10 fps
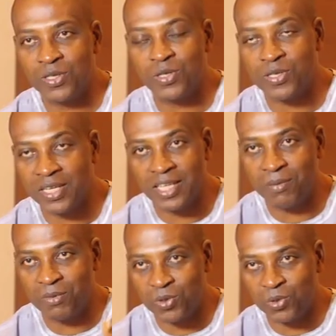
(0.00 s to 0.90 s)
was to take
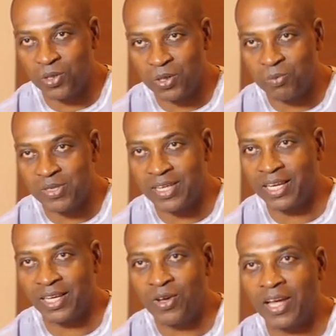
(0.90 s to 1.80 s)
them to the
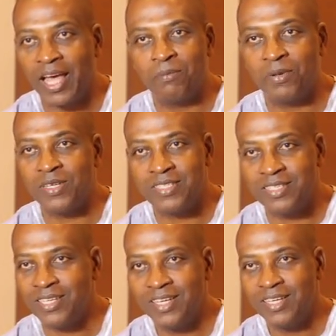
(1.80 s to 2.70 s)
Presec Legon
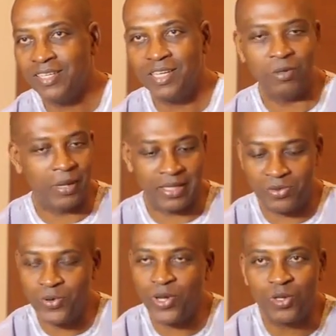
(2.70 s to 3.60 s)
campus. You know, my
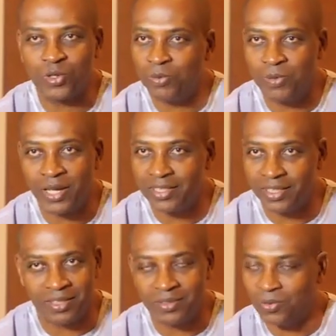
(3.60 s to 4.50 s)
3-year-old could
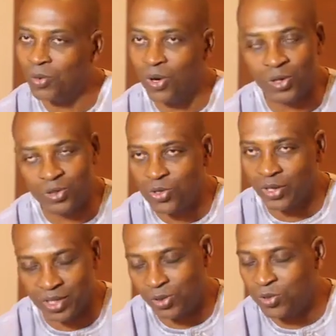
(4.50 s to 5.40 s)
barely walk or
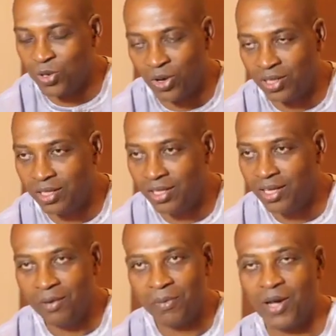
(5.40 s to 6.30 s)
talk, he could talk,
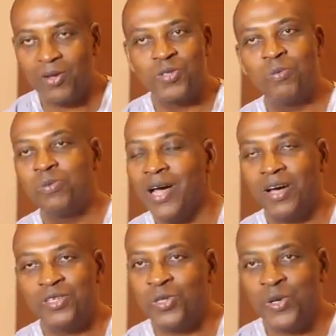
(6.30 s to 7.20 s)
but I was so proud